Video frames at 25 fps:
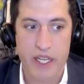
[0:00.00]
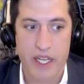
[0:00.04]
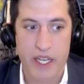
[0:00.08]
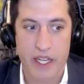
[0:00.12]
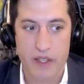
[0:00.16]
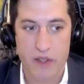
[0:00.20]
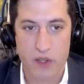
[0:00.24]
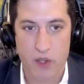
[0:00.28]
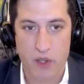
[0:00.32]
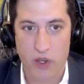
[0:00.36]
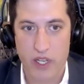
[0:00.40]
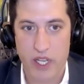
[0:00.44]

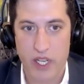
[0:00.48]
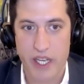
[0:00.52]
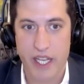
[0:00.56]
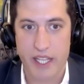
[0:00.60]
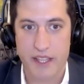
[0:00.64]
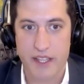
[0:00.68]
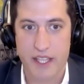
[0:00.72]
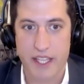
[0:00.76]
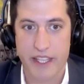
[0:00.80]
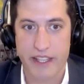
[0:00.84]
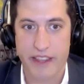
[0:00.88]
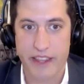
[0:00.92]
and looking
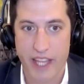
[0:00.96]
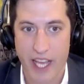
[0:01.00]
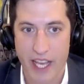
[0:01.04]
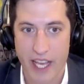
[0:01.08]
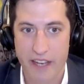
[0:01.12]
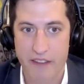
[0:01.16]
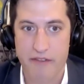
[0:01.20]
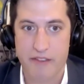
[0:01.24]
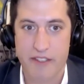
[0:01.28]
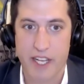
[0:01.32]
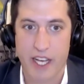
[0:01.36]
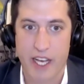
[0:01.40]
at the
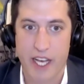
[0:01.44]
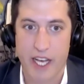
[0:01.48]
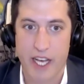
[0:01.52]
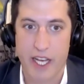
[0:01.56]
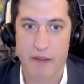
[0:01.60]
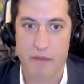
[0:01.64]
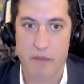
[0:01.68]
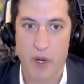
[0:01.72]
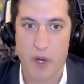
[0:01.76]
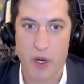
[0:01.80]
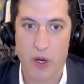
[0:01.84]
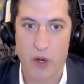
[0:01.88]

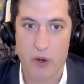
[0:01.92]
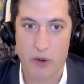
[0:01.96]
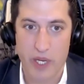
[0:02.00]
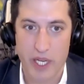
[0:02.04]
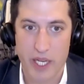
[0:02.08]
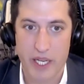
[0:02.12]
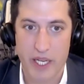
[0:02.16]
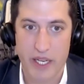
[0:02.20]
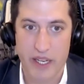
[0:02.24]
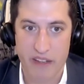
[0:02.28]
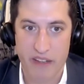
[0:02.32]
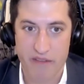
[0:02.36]
lifetime
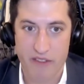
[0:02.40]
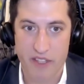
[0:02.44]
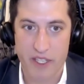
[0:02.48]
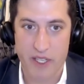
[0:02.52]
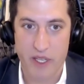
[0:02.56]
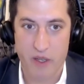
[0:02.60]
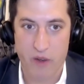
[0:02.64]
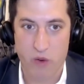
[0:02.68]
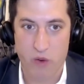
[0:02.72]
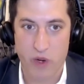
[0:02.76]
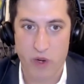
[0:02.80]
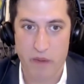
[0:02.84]
OEE of the
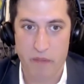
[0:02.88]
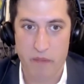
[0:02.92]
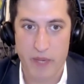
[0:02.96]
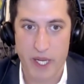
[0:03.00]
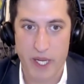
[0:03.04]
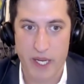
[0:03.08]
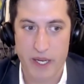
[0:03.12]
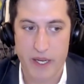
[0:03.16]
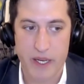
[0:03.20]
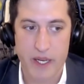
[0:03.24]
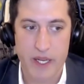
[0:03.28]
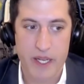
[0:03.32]

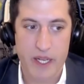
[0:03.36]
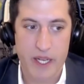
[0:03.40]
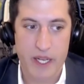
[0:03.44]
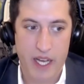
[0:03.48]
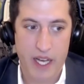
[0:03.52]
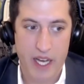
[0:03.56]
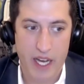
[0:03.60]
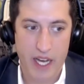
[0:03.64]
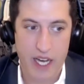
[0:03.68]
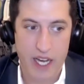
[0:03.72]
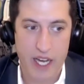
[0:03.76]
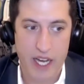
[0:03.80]
equipment,
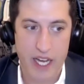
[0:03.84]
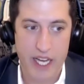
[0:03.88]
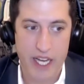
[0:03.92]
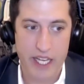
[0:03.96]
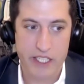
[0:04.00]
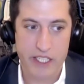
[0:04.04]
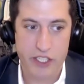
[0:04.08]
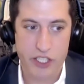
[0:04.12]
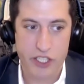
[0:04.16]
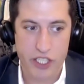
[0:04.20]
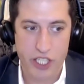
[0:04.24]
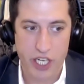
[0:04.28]

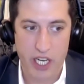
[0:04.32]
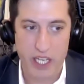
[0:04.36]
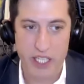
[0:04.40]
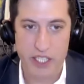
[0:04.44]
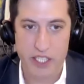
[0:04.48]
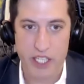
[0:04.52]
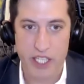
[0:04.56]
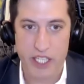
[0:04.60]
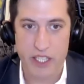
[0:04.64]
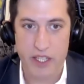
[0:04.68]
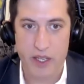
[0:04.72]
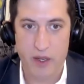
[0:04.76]
and
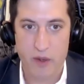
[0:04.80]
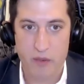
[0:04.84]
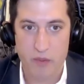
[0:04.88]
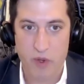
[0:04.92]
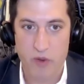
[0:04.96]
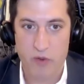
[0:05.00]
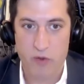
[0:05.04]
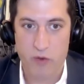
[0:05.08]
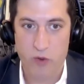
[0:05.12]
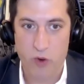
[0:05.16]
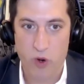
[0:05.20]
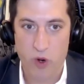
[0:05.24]
judging their
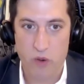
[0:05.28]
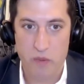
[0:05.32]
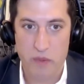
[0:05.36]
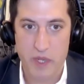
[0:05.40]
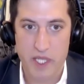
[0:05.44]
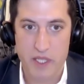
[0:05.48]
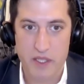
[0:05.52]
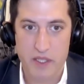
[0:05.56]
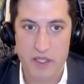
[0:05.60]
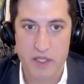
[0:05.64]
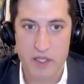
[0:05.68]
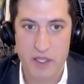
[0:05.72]

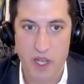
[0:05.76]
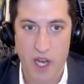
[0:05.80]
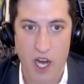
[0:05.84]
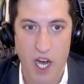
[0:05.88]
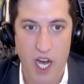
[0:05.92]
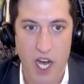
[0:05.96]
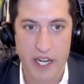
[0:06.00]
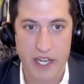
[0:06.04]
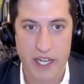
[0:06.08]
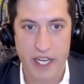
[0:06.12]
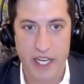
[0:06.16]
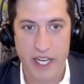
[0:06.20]
performance
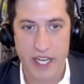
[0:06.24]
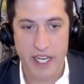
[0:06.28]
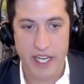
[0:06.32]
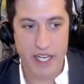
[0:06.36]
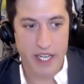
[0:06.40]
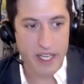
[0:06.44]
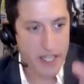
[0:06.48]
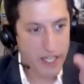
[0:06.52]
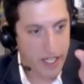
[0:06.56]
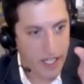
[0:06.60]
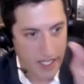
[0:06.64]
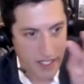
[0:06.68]
not
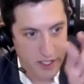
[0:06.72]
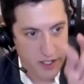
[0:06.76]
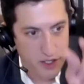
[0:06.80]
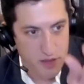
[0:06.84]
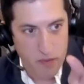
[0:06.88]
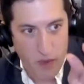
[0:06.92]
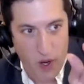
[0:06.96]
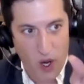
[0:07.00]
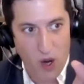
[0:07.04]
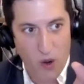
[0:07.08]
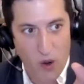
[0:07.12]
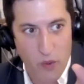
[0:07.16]
in a
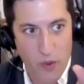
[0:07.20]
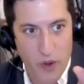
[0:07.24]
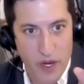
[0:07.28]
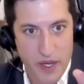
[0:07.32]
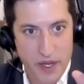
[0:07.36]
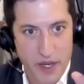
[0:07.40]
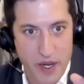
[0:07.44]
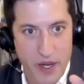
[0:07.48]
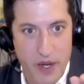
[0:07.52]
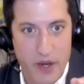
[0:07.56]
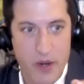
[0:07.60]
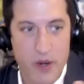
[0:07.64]
small
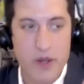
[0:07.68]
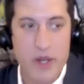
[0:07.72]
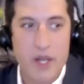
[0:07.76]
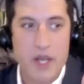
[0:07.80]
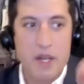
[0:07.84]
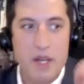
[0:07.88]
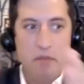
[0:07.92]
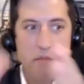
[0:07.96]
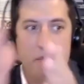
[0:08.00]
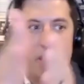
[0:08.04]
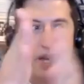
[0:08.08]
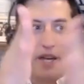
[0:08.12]
window,
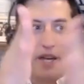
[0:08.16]
but